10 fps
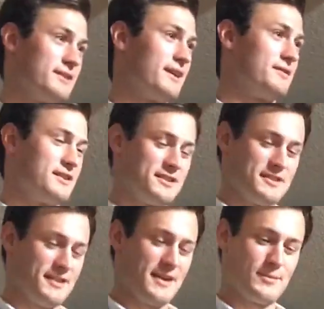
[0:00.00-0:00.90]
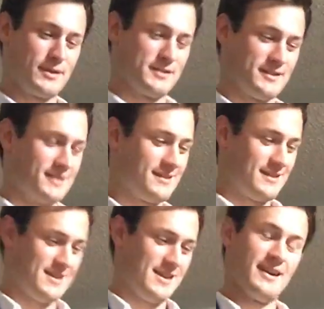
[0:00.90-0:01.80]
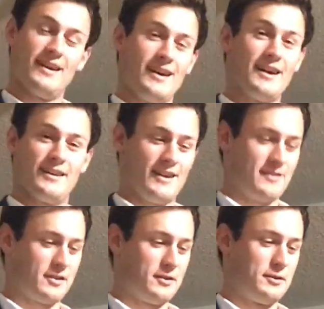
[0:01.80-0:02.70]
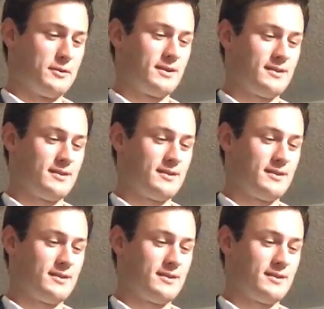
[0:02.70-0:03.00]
definition of that person. I didn't have a clue.